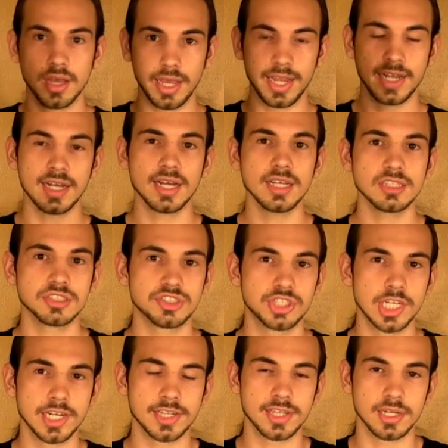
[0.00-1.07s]
Hey guys, it's
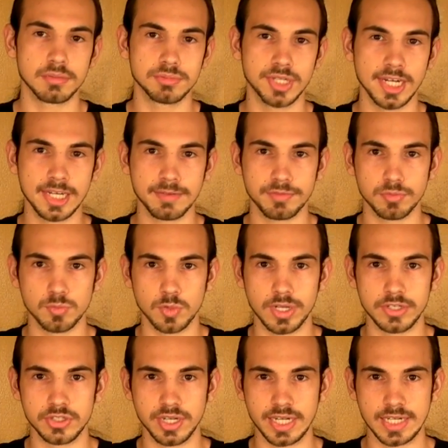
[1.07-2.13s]
Jarek here, Dragon from
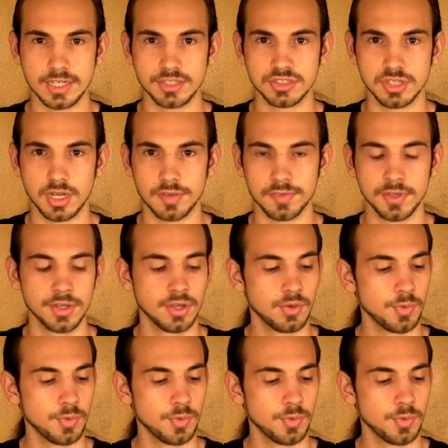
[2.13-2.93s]
Red Dragon Airsoft.